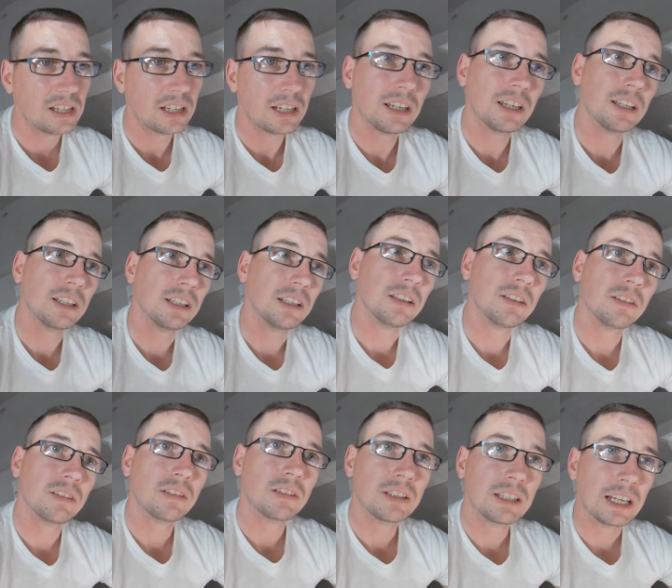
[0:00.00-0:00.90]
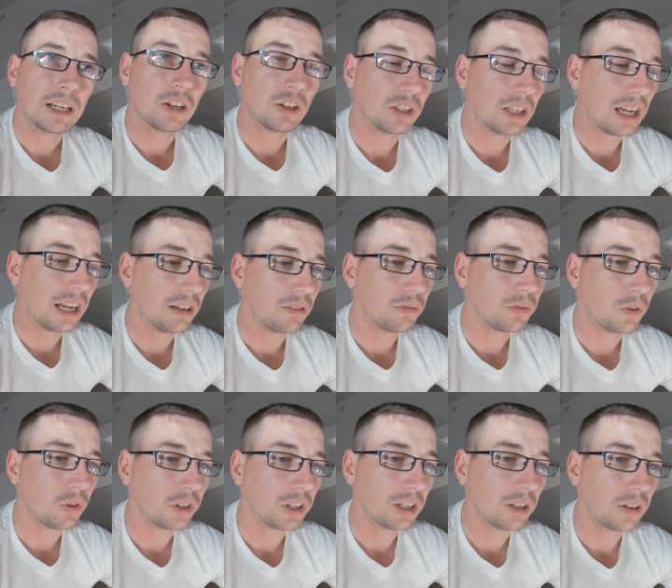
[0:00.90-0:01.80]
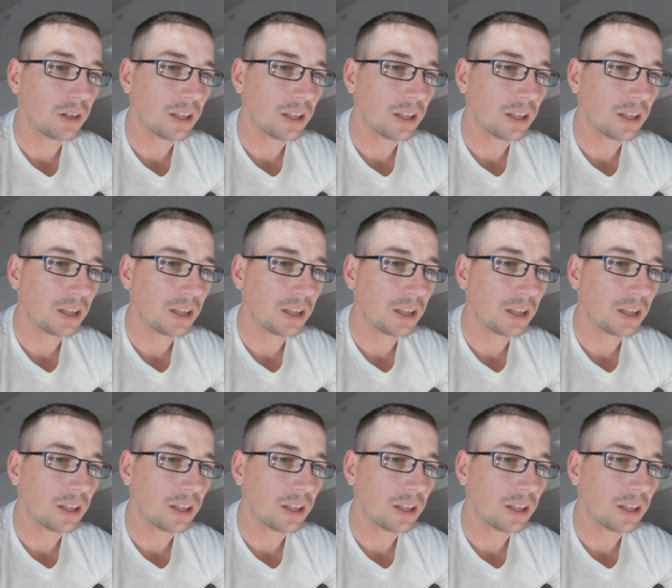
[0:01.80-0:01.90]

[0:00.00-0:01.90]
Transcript: and get it online for you.